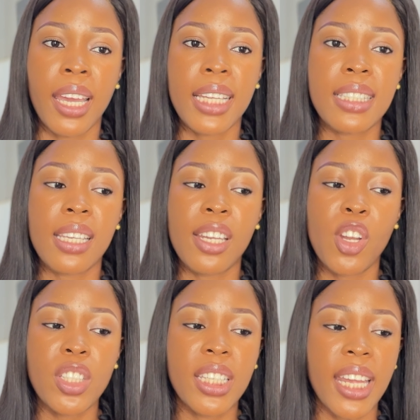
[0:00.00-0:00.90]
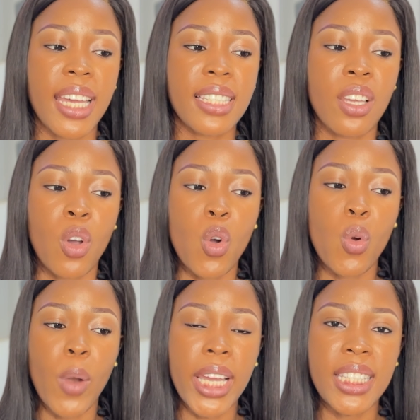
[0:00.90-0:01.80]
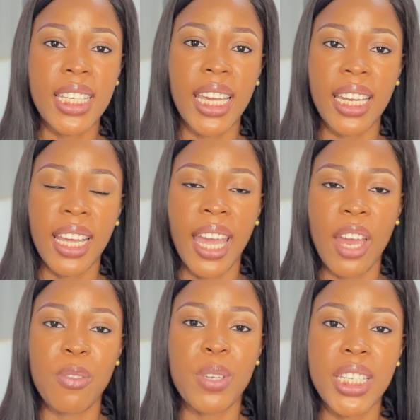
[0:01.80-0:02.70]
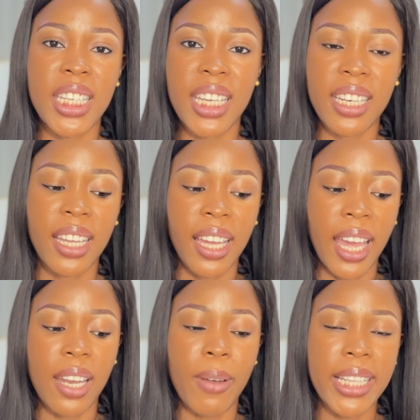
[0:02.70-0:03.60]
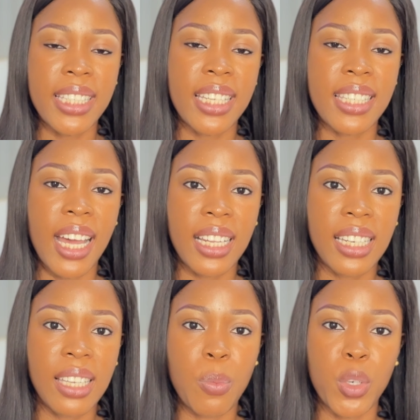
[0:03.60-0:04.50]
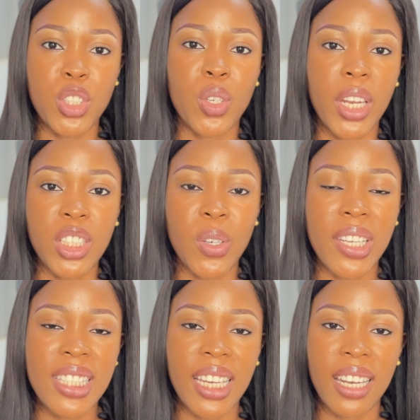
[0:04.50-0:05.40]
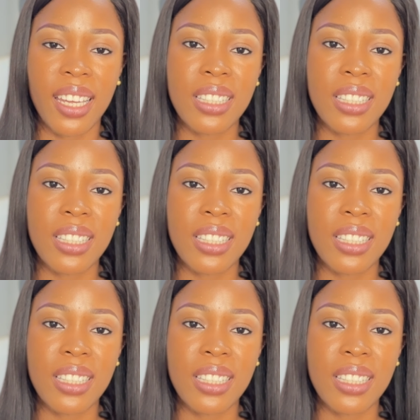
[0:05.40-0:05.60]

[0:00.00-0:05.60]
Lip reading: It's a lot less writing and reading and writing exactly what your lecturer said.